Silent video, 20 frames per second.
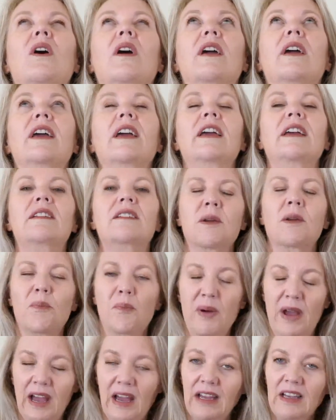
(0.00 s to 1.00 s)
It
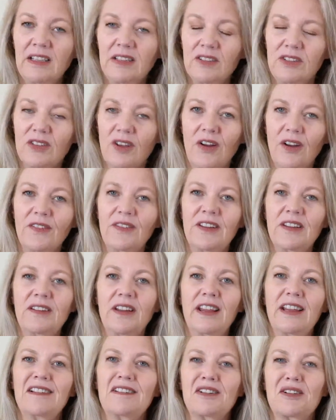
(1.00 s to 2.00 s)
depends on the
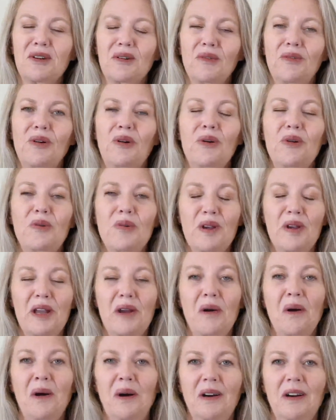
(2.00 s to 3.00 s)
nature of who we
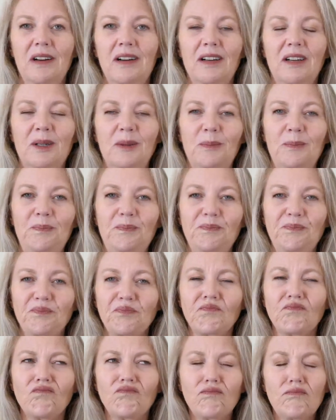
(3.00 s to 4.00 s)
are.
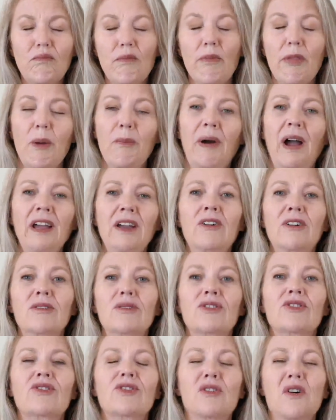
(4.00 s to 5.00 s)
My own
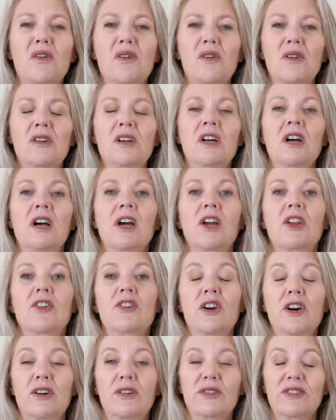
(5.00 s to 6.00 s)
soul
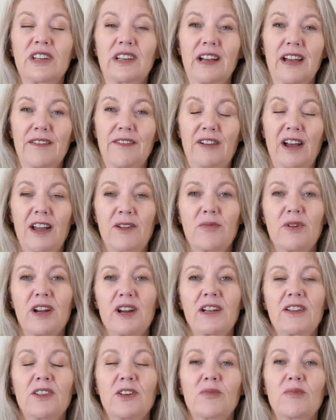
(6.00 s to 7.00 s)
knows that I vibrate
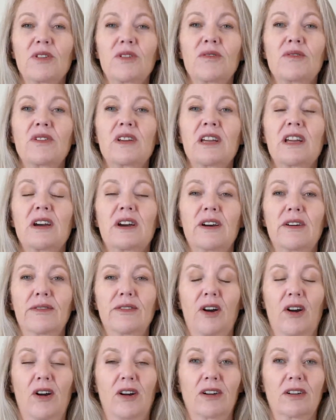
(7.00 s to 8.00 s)
in the beauty of
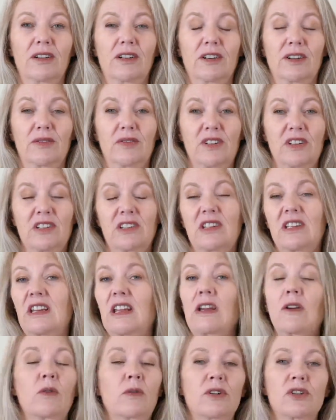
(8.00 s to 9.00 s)
art of
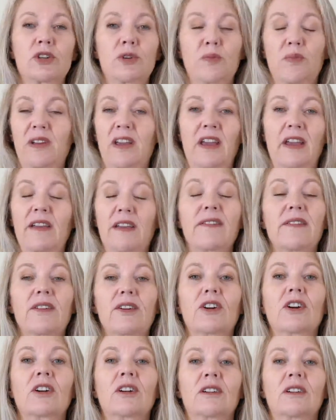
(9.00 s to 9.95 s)
distinguished behavior.